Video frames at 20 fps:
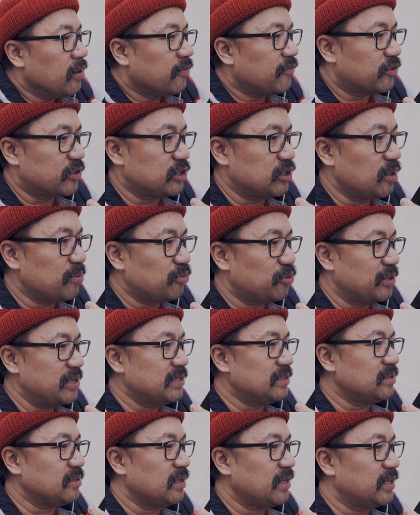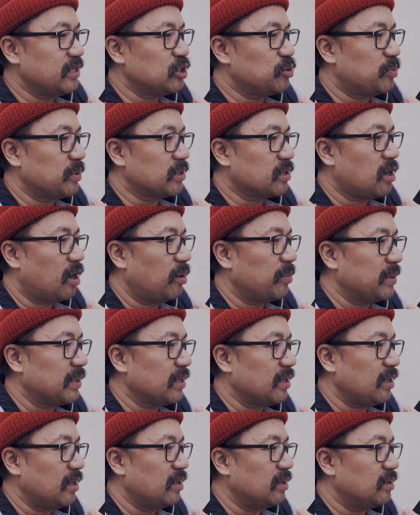For some reason, he's been
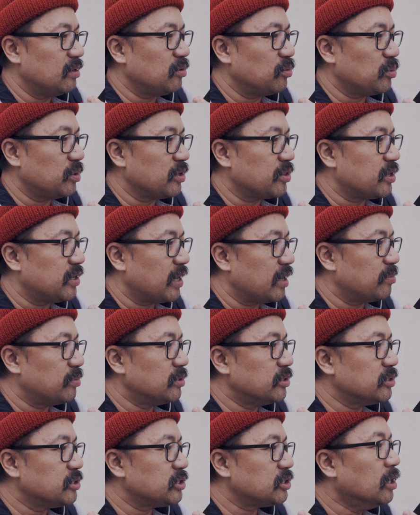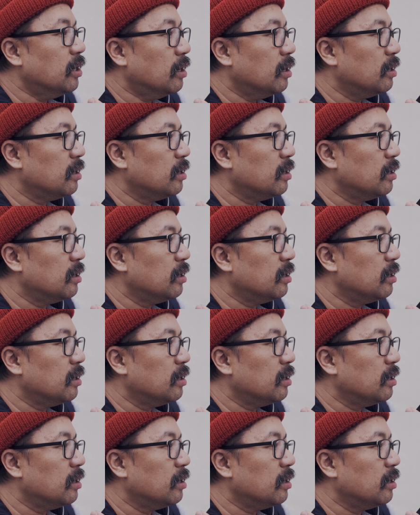coming in with neighbors